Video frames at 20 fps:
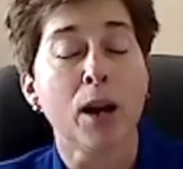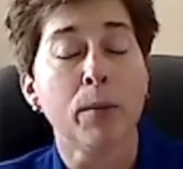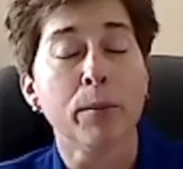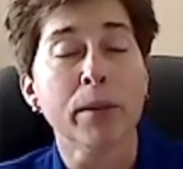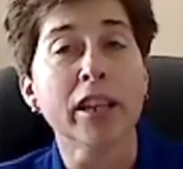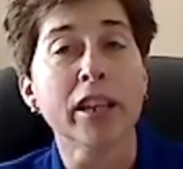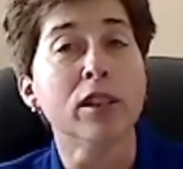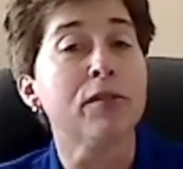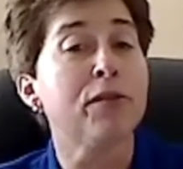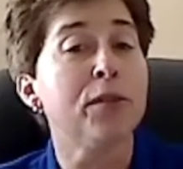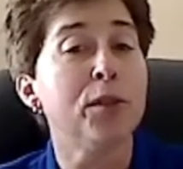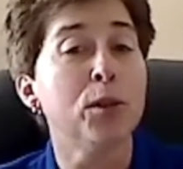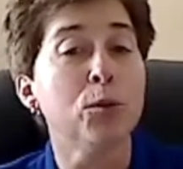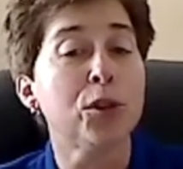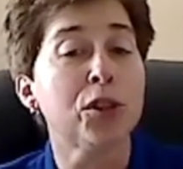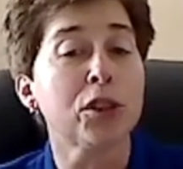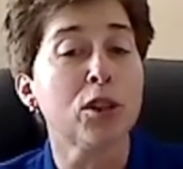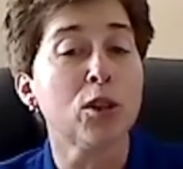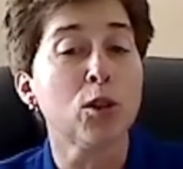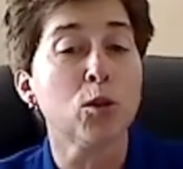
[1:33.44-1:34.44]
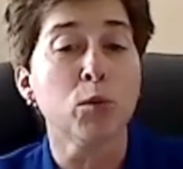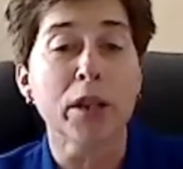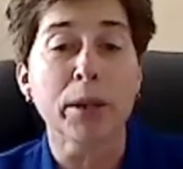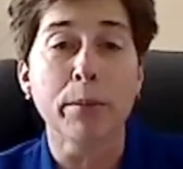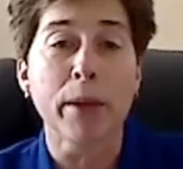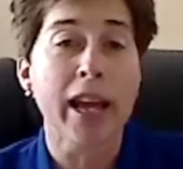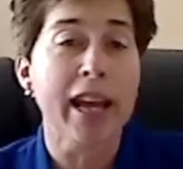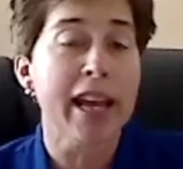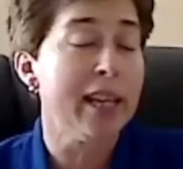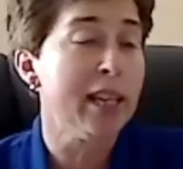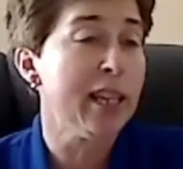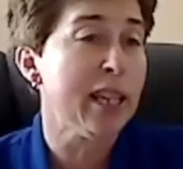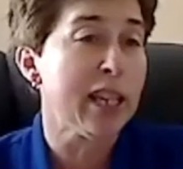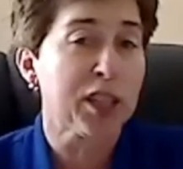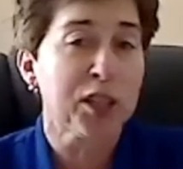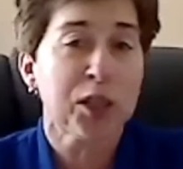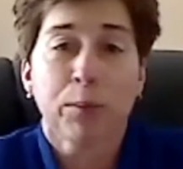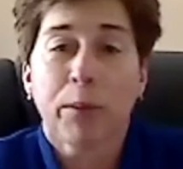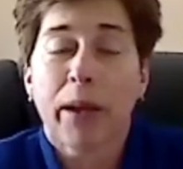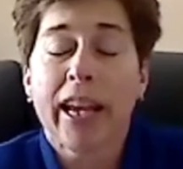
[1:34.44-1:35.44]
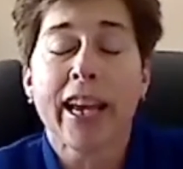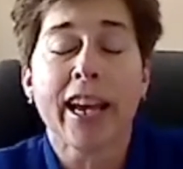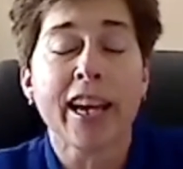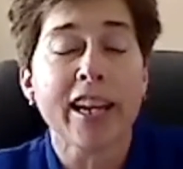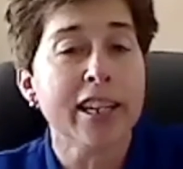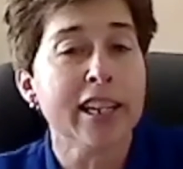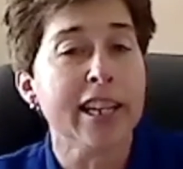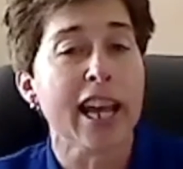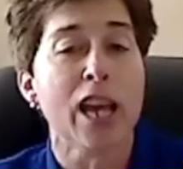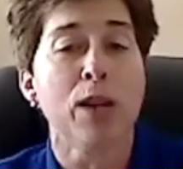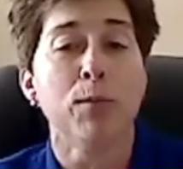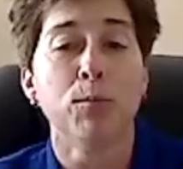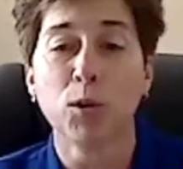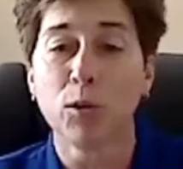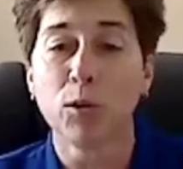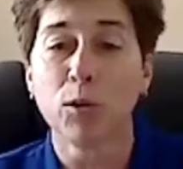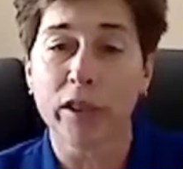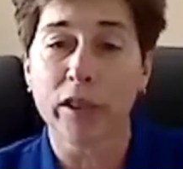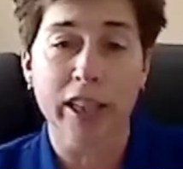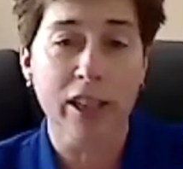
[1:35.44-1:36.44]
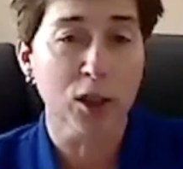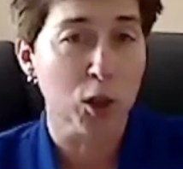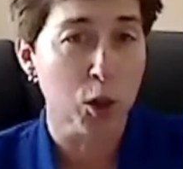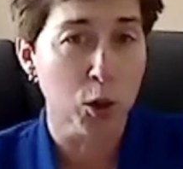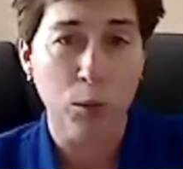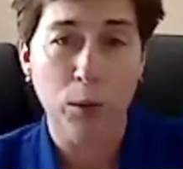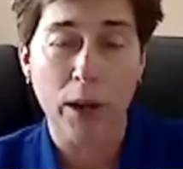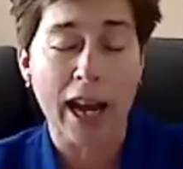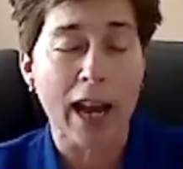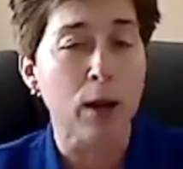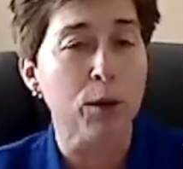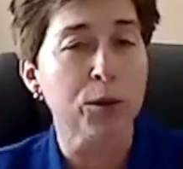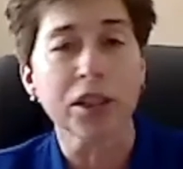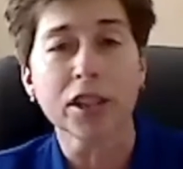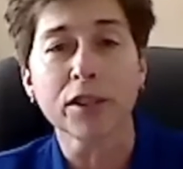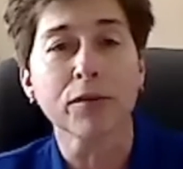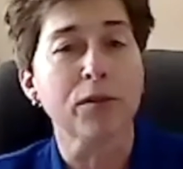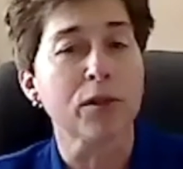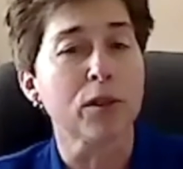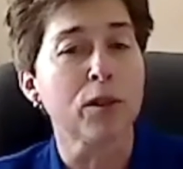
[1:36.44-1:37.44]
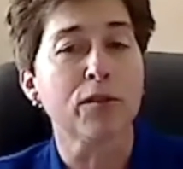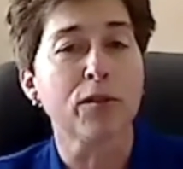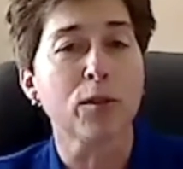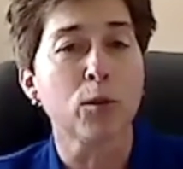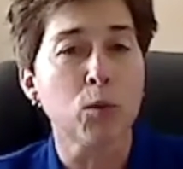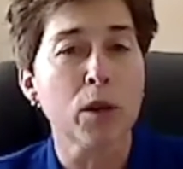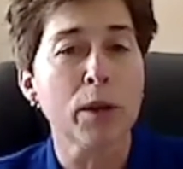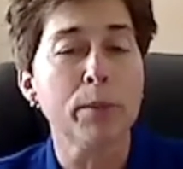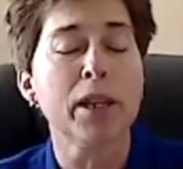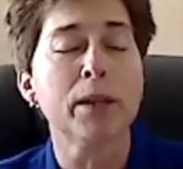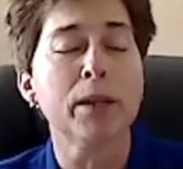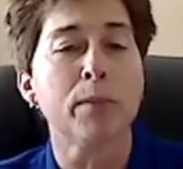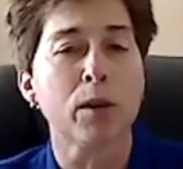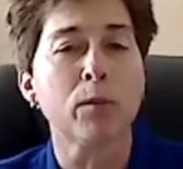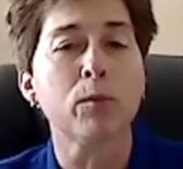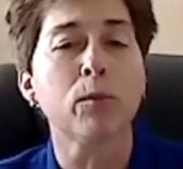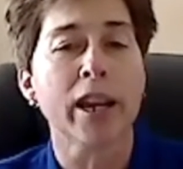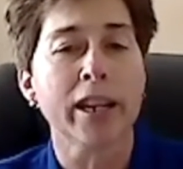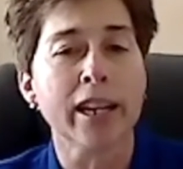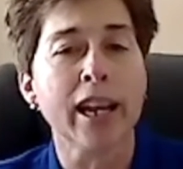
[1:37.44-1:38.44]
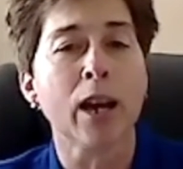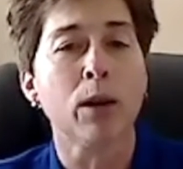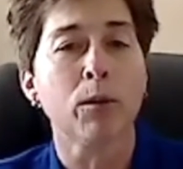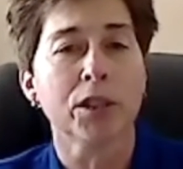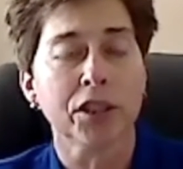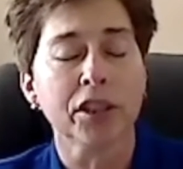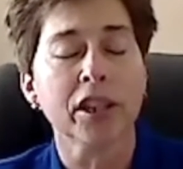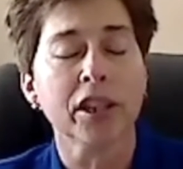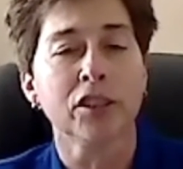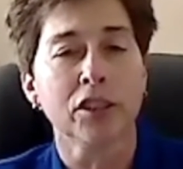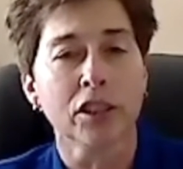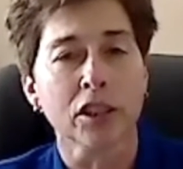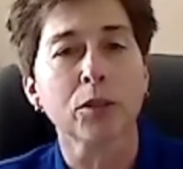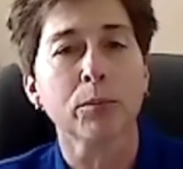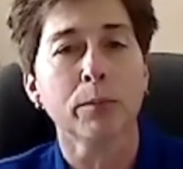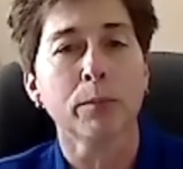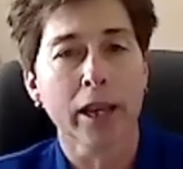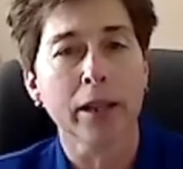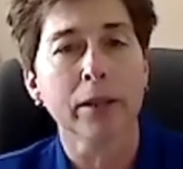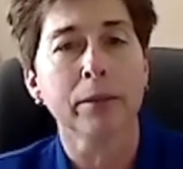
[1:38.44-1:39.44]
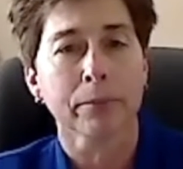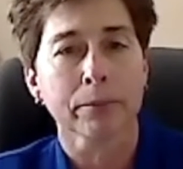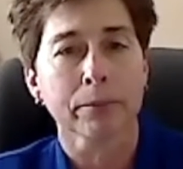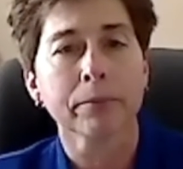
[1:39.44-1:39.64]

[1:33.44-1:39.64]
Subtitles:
In the future, we may expand and move into housing for women, but right now it's just men.